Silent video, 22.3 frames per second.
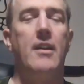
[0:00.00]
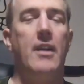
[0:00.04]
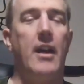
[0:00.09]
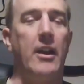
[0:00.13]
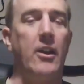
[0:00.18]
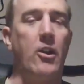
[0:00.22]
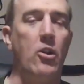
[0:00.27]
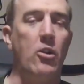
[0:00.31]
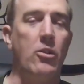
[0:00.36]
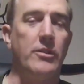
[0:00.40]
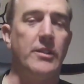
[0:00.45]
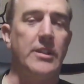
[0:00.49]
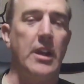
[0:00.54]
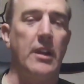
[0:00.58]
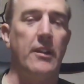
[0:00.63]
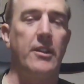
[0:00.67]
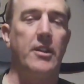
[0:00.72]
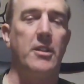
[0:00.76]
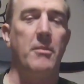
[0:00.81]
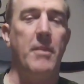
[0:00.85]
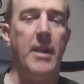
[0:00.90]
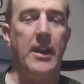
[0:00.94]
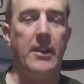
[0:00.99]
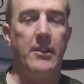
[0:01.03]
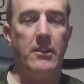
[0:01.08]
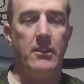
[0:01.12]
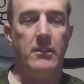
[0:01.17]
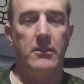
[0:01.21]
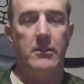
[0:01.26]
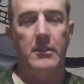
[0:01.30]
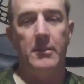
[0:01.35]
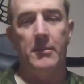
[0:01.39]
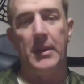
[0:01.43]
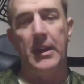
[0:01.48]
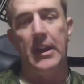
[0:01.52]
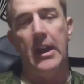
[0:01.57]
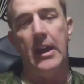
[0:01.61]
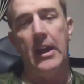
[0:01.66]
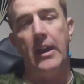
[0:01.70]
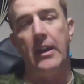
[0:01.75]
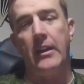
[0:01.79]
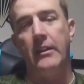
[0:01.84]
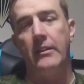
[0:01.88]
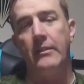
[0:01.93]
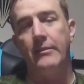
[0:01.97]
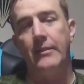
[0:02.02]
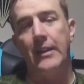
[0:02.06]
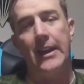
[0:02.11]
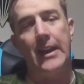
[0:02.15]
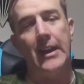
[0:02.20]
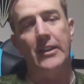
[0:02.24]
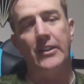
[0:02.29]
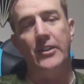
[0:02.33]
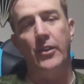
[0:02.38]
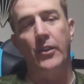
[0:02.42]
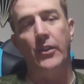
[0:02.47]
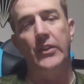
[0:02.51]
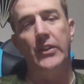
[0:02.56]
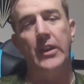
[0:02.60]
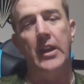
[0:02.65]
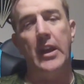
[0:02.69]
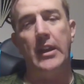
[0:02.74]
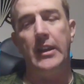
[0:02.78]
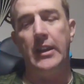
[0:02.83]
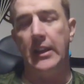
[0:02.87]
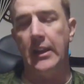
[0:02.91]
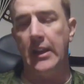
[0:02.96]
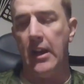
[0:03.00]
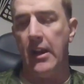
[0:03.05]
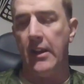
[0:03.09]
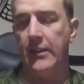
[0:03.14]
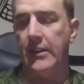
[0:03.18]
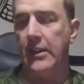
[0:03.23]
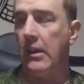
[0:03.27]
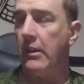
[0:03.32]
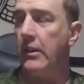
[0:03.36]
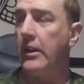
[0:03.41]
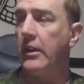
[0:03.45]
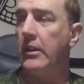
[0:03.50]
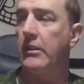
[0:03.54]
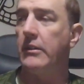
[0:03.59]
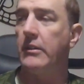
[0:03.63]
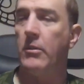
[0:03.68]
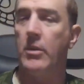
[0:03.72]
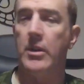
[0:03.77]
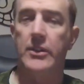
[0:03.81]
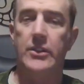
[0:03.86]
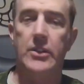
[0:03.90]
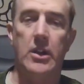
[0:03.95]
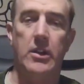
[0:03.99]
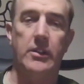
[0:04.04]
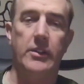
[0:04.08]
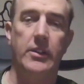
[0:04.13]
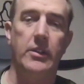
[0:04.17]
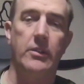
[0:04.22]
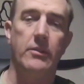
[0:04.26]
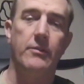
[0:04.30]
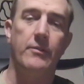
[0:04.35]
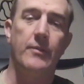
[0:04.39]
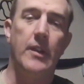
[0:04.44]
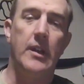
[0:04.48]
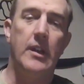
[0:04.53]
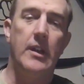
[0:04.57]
I go and tell the commander. I'm like, hey, I got 2 CID guys out here and they want to talk to you.